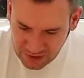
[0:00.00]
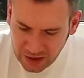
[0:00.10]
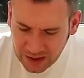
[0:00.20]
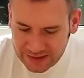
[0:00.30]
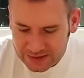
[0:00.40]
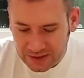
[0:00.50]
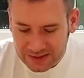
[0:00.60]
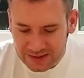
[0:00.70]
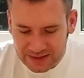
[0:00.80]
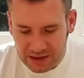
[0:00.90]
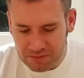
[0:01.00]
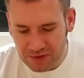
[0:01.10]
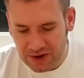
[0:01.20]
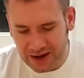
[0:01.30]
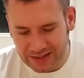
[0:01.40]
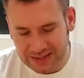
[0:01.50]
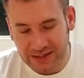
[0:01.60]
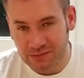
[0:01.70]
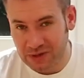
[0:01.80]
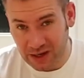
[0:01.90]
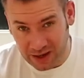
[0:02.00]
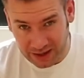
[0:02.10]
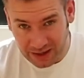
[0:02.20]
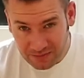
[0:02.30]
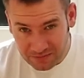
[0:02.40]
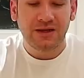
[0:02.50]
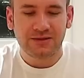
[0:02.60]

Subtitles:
Okay, so this is temporary ID number 9.